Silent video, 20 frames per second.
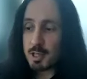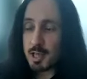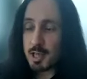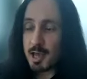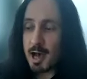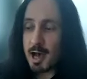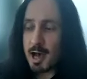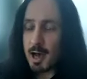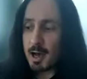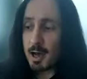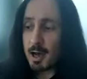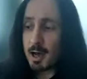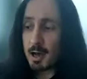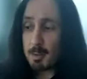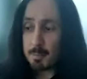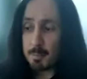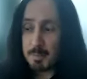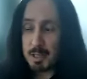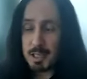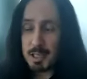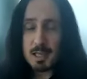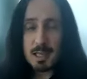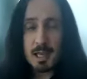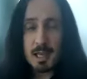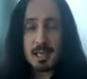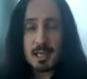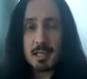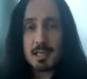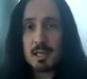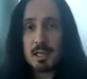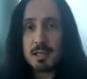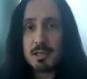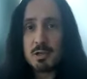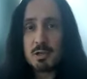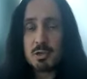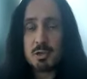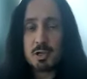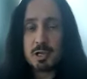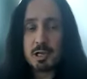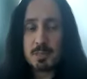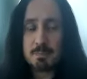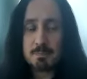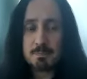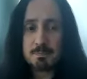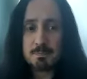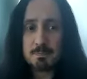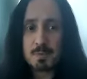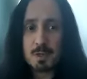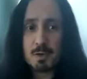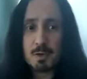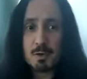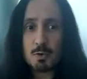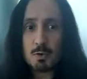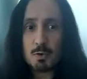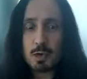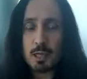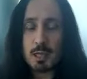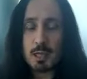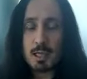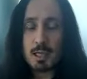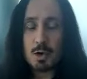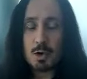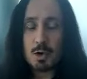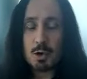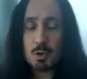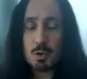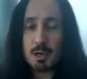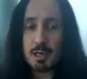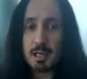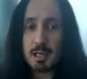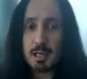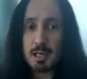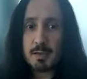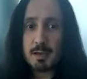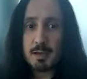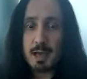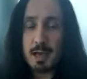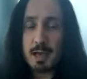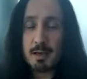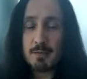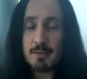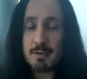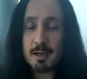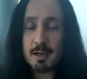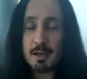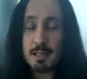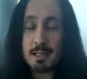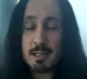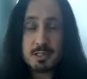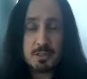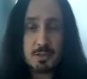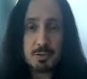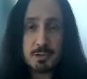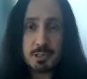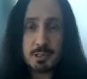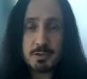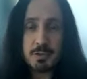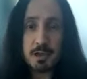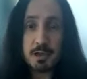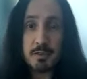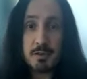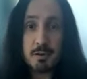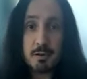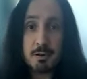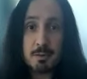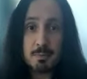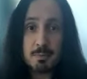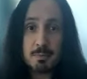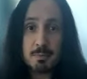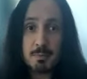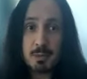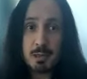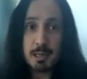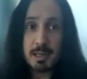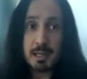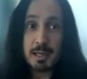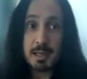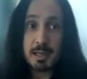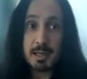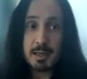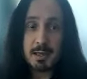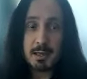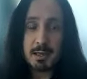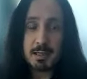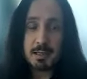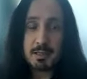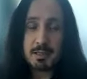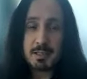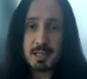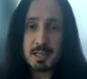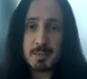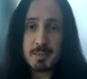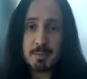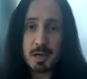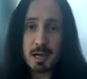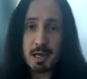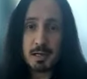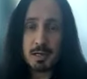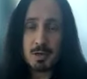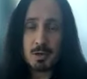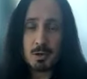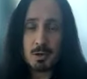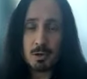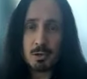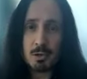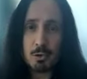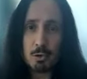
yeah, me, Heikki, and Jukka, we already have a history together playing in the same band called